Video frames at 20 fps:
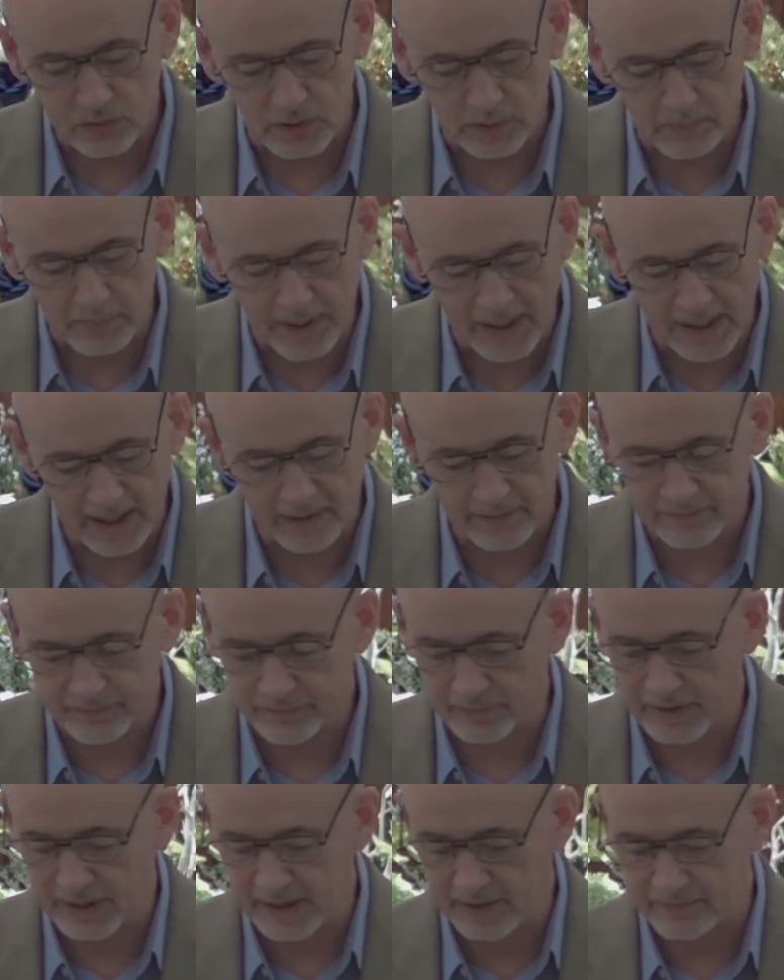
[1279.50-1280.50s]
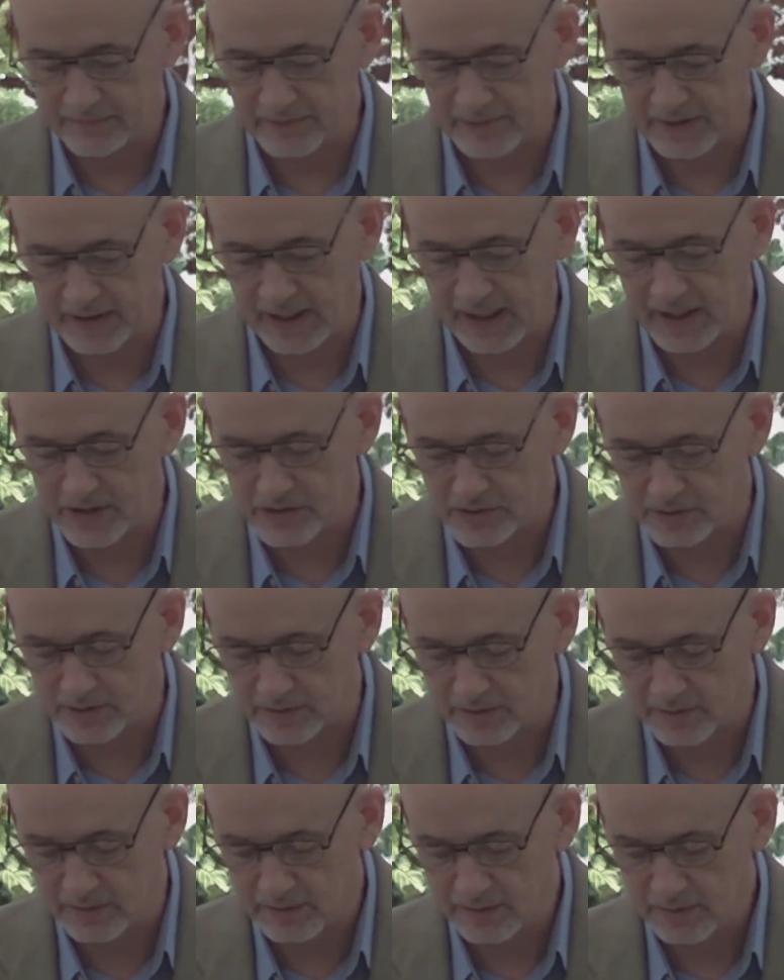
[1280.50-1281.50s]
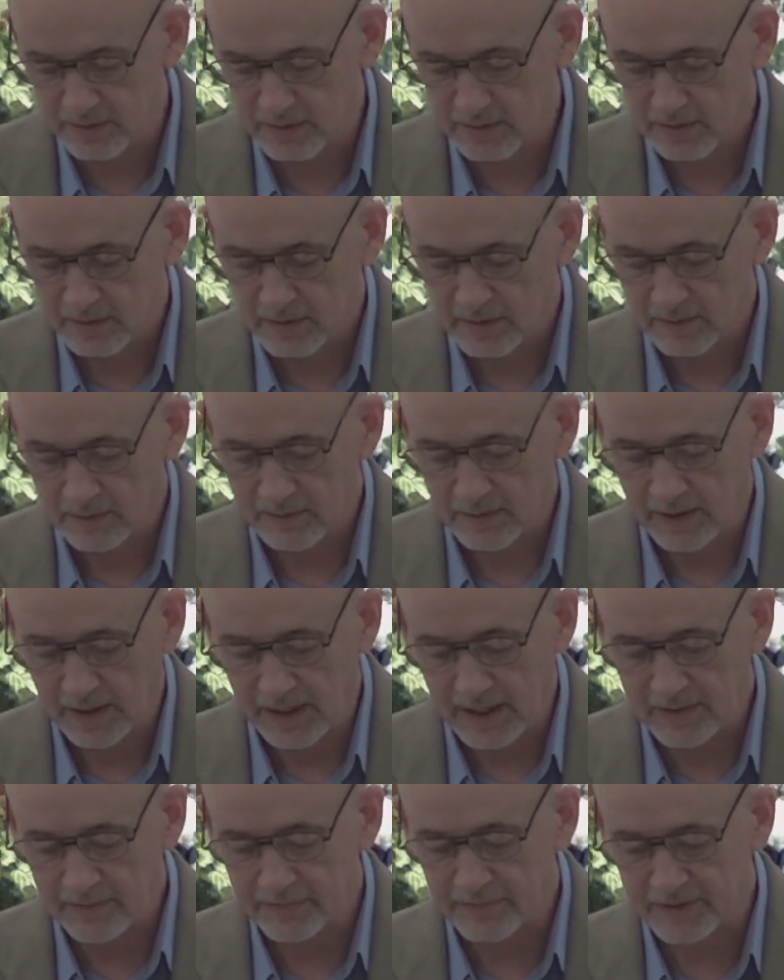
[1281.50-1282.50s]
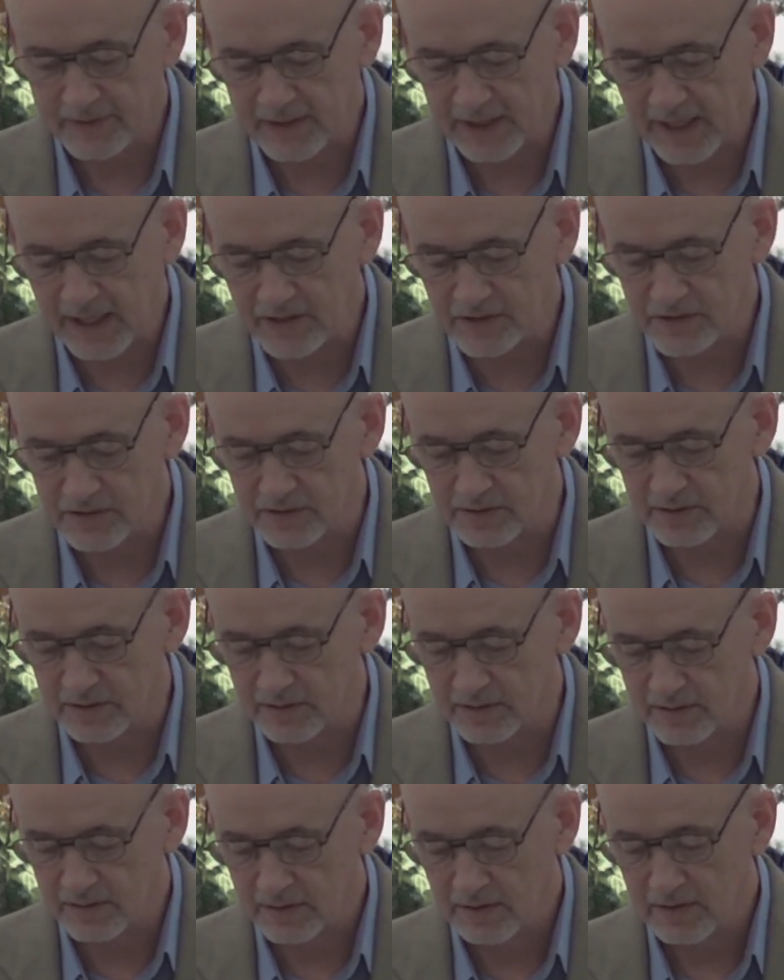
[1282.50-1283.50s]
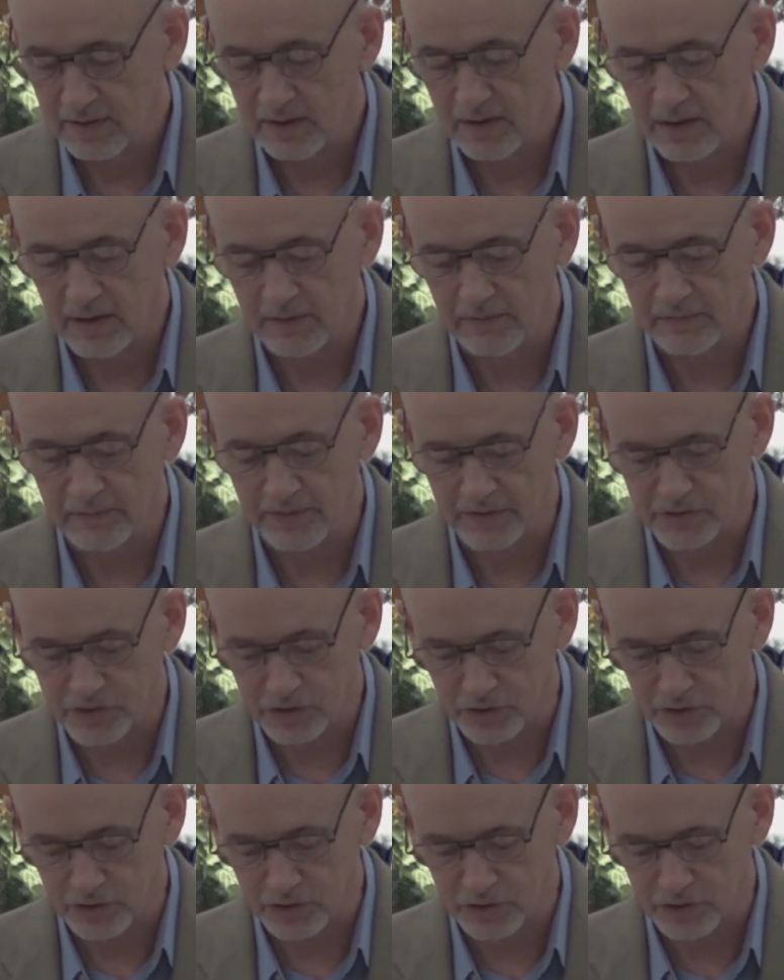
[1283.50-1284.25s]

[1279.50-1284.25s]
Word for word: to abound for edification. Edification of the